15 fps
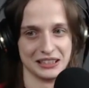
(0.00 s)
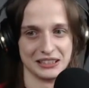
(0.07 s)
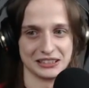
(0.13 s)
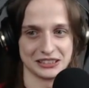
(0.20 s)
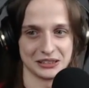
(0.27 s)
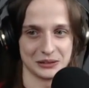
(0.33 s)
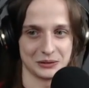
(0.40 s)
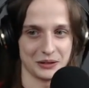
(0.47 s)

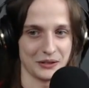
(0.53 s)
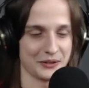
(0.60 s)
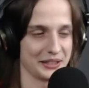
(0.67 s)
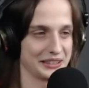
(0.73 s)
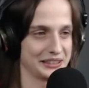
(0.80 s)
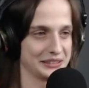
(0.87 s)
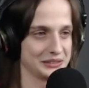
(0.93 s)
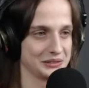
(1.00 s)
So
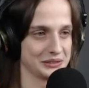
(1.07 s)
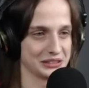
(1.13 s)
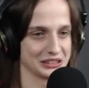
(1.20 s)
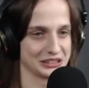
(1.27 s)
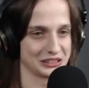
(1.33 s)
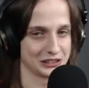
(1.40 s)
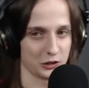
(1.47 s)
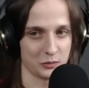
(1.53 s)
thank you
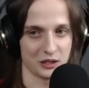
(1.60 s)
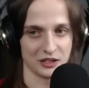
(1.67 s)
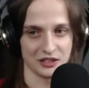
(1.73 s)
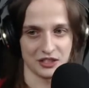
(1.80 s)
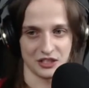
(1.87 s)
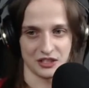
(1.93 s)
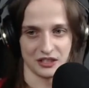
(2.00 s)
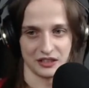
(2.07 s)
so
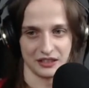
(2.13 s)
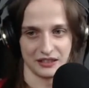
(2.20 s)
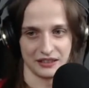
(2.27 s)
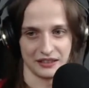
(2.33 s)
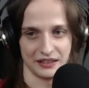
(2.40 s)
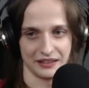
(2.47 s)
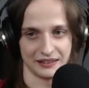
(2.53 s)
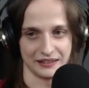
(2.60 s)
much,
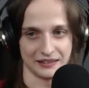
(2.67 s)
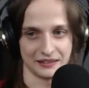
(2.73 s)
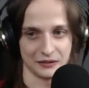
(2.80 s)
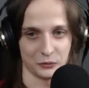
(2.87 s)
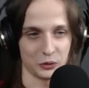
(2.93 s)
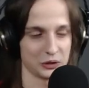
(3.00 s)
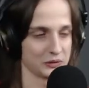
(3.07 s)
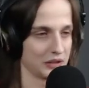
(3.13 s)
and
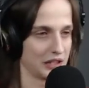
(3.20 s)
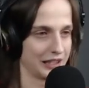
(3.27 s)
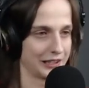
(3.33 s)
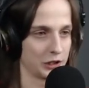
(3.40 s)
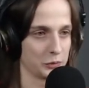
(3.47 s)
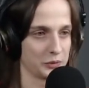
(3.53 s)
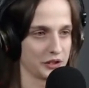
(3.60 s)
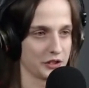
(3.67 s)
well, I
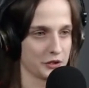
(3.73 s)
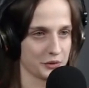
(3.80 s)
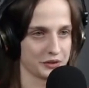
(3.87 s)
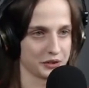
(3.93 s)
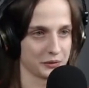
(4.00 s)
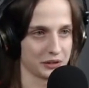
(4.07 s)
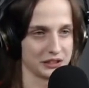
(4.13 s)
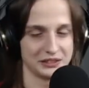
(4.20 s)
hope you enjoyed
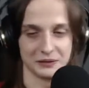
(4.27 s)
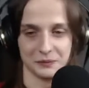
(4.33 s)
the run.